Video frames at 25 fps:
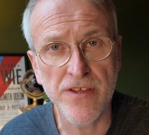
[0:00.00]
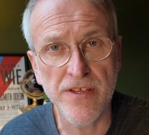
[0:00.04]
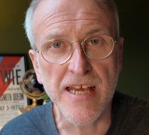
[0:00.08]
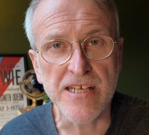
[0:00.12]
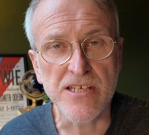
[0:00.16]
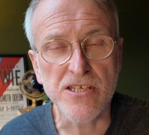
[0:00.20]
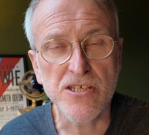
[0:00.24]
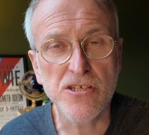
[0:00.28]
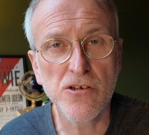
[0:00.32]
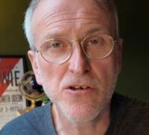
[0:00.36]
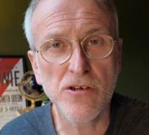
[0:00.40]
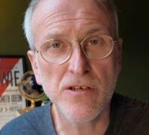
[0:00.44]

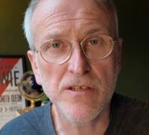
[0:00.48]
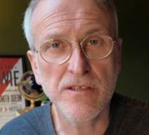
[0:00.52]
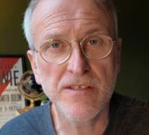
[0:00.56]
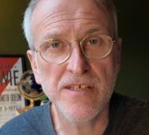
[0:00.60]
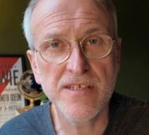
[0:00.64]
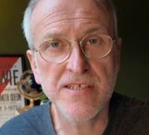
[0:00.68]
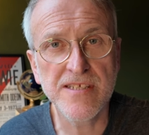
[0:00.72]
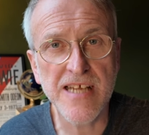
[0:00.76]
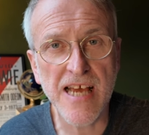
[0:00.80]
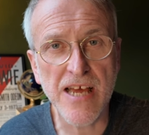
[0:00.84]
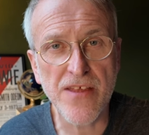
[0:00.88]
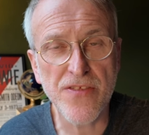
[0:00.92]
It took the
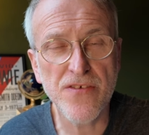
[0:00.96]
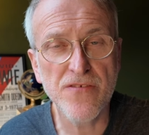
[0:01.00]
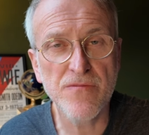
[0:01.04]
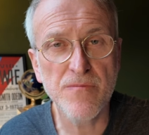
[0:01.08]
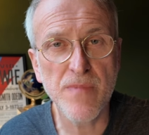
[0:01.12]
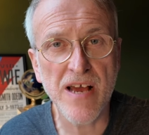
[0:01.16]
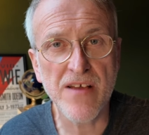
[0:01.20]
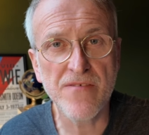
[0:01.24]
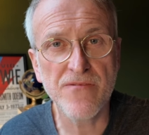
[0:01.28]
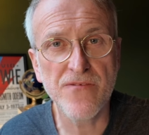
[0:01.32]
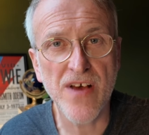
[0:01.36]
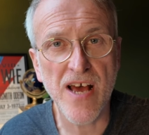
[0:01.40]
death of
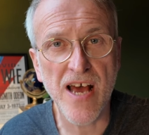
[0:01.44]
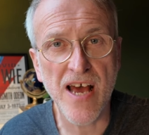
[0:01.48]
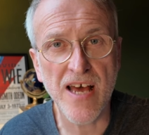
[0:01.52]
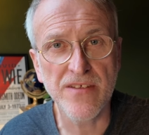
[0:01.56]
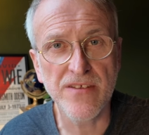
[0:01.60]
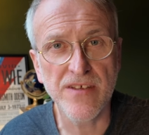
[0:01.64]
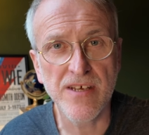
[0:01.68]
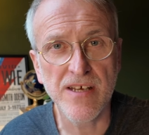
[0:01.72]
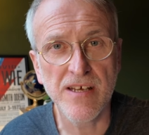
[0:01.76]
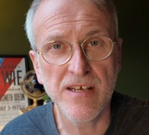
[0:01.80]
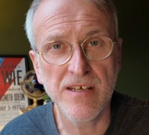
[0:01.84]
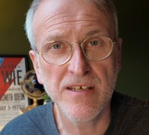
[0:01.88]
my
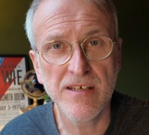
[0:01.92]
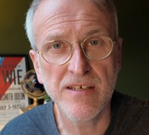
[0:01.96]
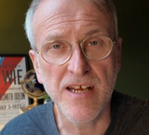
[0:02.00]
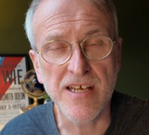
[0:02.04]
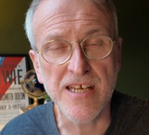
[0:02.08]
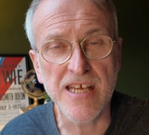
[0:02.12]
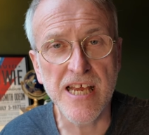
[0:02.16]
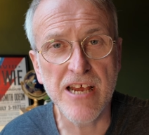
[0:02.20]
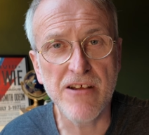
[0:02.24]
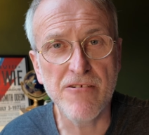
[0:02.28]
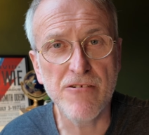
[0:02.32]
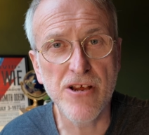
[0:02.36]
father a
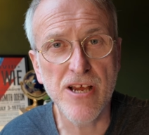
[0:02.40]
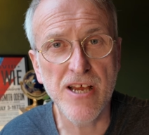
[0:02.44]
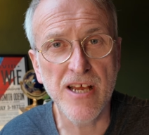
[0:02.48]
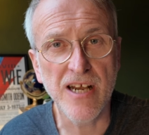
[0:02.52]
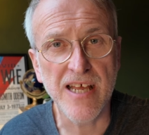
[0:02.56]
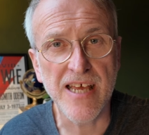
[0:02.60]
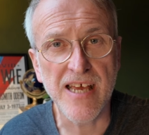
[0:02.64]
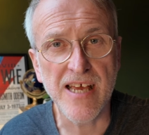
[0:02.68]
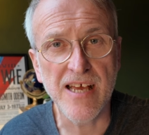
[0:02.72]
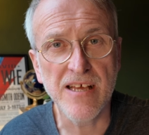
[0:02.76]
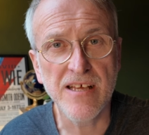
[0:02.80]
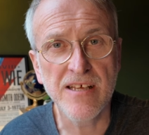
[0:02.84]
year
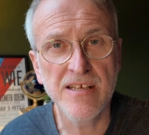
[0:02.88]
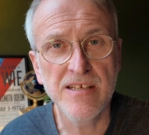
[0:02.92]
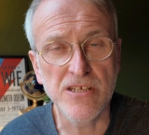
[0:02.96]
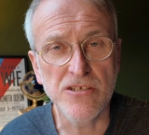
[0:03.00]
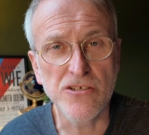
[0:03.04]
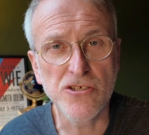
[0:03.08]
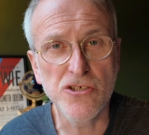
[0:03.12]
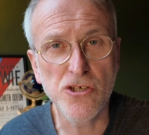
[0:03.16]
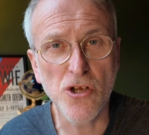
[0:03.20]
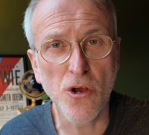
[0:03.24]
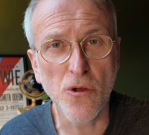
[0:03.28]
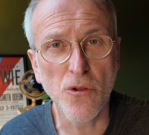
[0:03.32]
earlier to
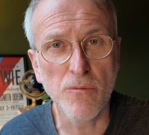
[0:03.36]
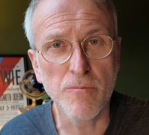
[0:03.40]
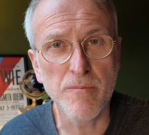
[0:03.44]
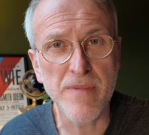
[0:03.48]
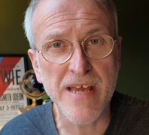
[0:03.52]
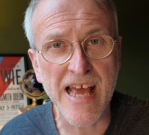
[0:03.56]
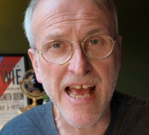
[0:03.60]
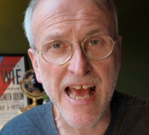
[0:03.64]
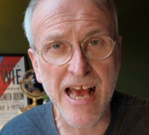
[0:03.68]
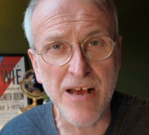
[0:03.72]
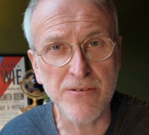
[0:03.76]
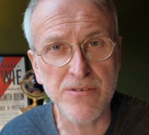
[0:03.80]
jolt
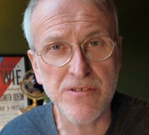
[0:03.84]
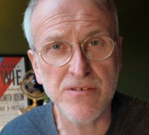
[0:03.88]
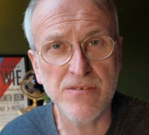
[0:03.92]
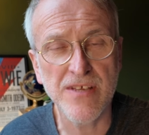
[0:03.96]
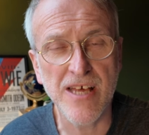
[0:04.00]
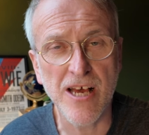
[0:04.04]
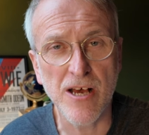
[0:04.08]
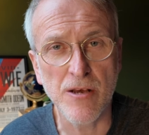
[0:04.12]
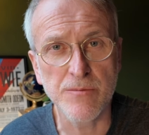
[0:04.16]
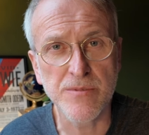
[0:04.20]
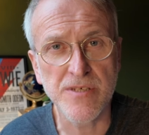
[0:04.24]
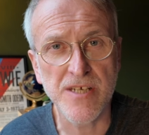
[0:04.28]
me out of
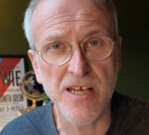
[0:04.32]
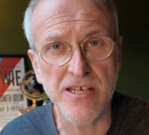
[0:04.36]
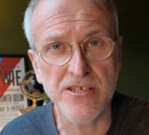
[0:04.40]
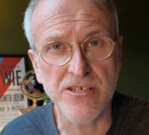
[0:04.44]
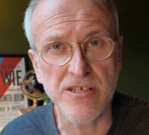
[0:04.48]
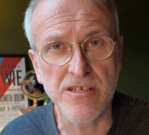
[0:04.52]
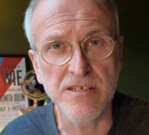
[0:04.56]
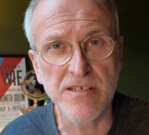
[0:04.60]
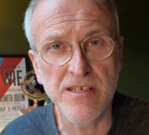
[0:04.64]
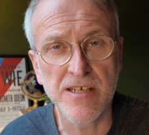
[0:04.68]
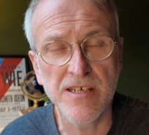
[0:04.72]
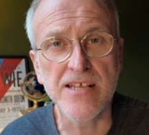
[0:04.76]
that
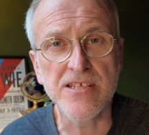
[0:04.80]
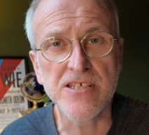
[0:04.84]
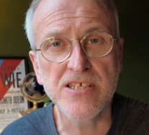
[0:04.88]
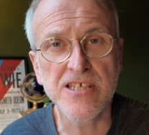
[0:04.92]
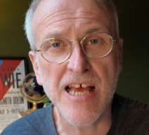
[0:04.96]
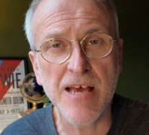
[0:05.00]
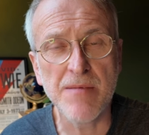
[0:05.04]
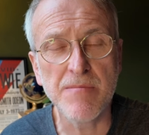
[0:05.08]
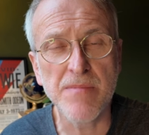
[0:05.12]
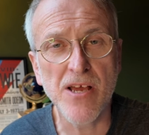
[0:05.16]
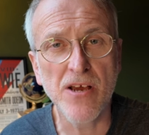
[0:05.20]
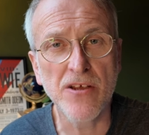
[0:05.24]
obsession and
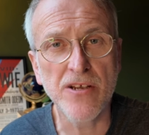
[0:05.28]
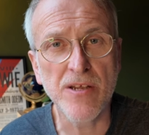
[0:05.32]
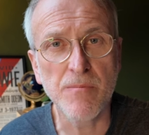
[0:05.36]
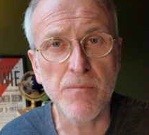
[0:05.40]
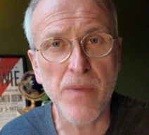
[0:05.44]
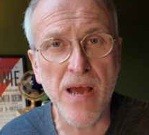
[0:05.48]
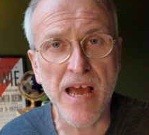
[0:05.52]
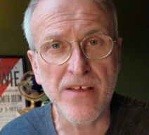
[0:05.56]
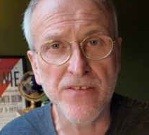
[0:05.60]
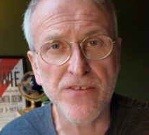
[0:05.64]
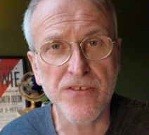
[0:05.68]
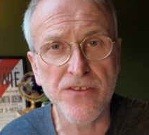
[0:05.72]
set me on a
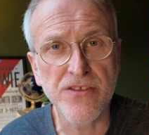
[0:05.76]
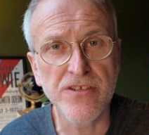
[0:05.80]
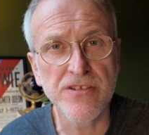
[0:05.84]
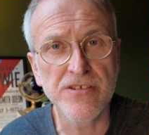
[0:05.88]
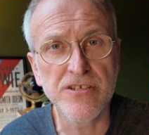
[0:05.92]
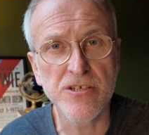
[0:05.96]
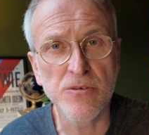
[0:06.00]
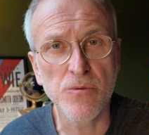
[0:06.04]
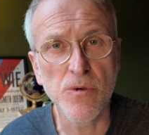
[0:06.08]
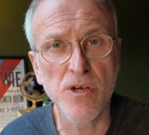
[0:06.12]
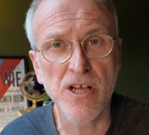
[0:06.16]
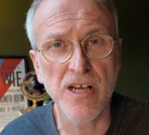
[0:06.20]
path
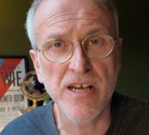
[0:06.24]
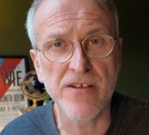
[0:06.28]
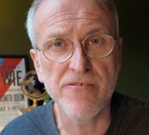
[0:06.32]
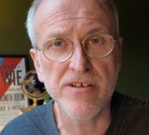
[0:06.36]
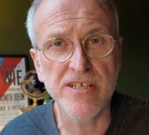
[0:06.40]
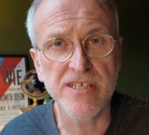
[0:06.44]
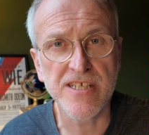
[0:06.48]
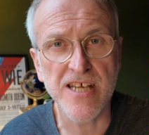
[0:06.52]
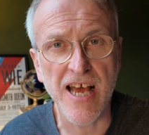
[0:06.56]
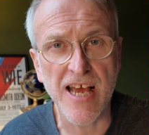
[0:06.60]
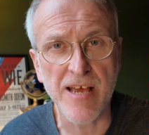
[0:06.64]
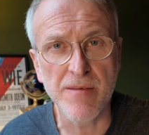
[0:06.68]
to early
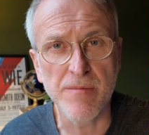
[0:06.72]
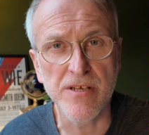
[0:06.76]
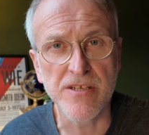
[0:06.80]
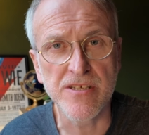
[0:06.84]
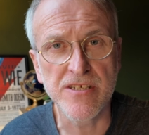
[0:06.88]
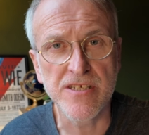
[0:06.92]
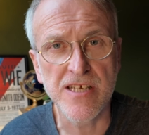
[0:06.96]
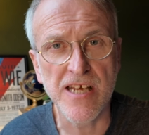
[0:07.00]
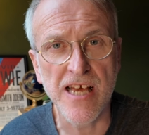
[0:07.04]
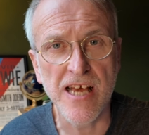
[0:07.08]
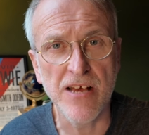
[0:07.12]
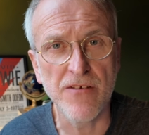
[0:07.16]

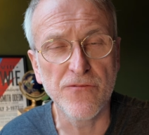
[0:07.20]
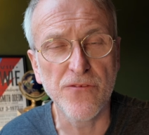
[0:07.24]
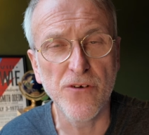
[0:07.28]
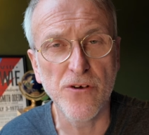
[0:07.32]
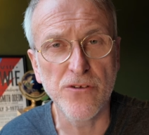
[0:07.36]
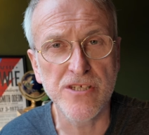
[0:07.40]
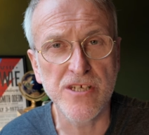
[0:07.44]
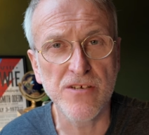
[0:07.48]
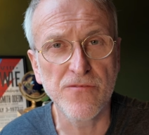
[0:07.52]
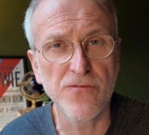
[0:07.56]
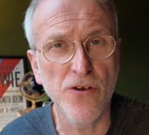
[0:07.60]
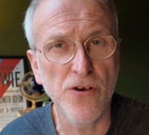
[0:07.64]
retirement at
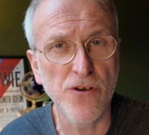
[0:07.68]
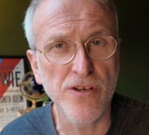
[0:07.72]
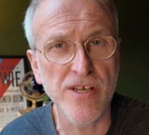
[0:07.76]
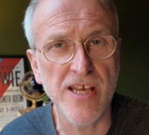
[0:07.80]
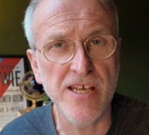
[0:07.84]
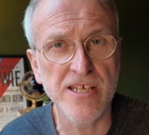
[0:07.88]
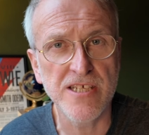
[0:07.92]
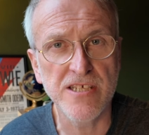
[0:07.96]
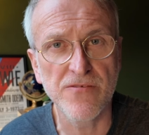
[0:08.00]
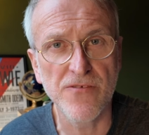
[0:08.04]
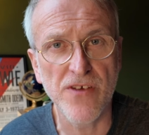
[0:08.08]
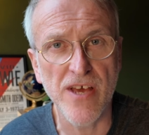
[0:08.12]
44
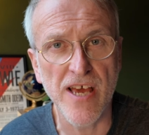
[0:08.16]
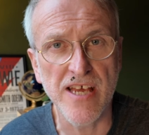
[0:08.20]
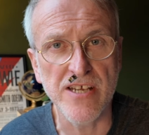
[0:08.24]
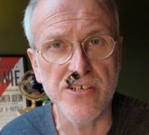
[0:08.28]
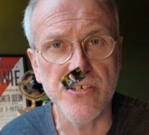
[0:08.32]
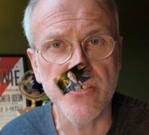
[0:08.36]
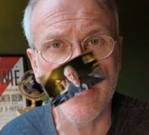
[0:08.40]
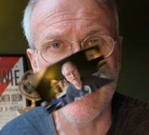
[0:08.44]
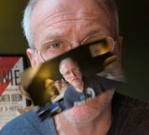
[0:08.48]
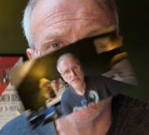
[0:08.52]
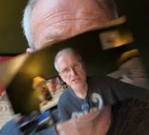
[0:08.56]
years of age.